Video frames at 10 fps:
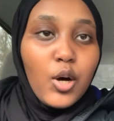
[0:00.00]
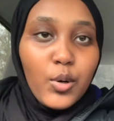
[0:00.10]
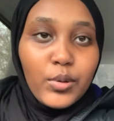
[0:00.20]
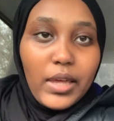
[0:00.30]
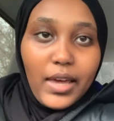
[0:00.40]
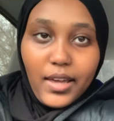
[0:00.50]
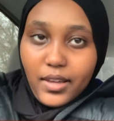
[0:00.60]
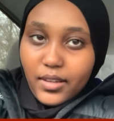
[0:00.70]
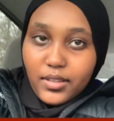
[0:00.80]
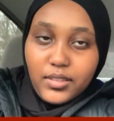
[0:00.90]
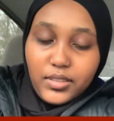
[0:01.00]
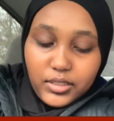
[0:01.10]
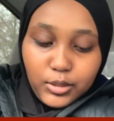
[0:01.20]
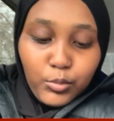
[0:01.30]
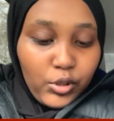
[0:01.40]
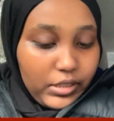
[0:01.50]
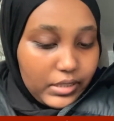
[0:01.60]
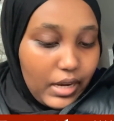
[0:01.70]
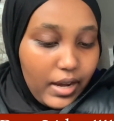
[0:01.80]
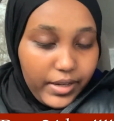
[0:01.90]
Okay, it's morning
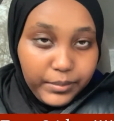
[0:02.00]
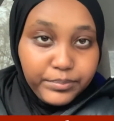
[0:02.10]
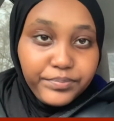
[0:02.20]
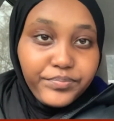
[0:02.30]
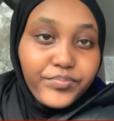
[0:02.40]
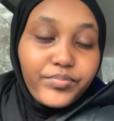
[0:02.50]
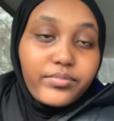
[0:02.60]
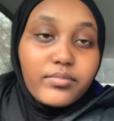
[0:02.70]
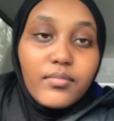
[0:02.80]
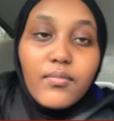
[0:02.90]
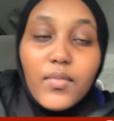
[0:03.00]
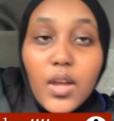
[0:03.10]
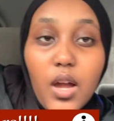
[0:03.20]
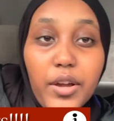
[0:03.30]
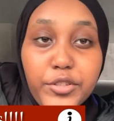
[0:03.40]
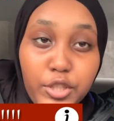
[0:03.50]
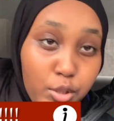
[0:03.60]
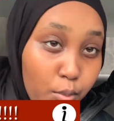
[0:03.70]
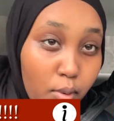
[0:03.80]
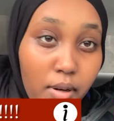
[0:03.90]
time. I
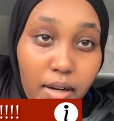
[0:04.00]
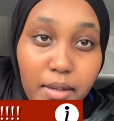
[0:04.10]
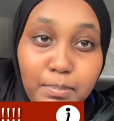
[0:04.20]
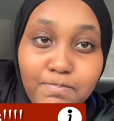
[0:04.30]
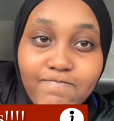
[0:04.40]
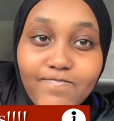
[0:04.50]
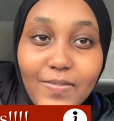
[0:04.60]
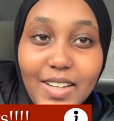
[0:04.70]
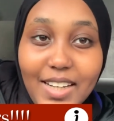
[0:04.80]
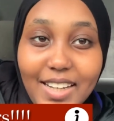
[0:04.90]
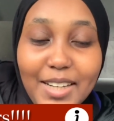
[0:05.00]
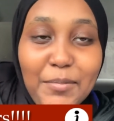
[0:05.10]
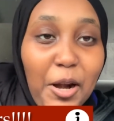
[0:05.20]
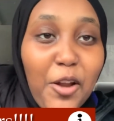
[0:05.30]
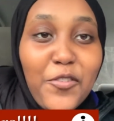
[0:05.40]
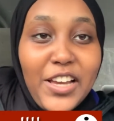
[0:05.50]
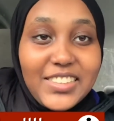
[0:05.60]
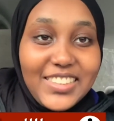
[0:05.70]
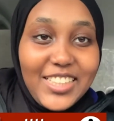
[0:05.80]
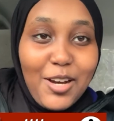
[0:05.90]
just woke up. I don't know if you guys
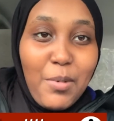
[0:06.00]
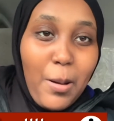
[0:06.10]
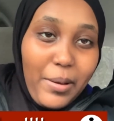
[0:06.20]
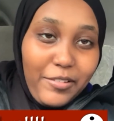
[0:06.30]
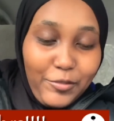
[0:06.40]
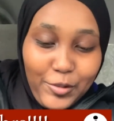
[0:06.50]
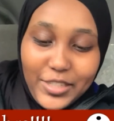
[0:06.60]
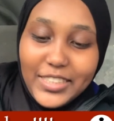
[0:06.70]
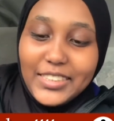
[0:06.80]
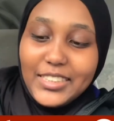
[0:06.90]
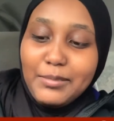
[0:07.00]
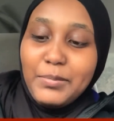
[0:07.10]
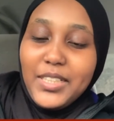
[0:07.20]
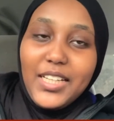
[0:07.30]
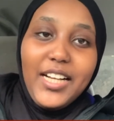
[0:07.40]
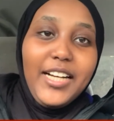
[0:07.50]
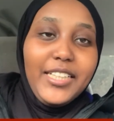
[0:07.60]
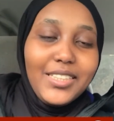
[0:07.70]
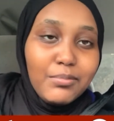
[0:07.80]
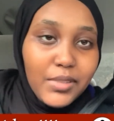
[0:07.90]
can tell by my voice,
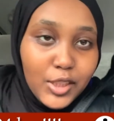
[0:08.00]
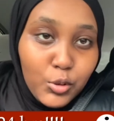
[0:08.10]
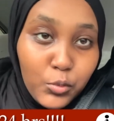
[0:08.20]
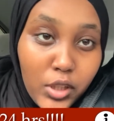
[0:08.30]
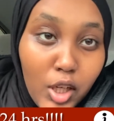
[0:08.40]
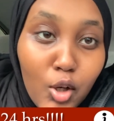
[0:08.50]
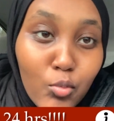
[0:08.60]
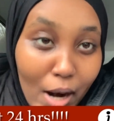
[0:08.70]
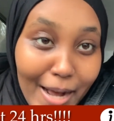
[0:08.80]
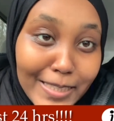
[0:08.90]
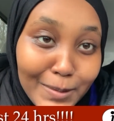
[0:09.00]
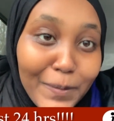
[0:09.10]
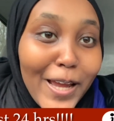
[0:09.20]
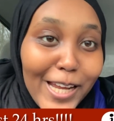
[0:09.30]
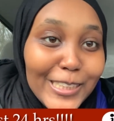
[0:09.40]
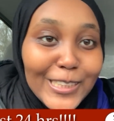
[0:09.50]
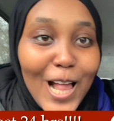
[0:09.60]
but it's real raspy.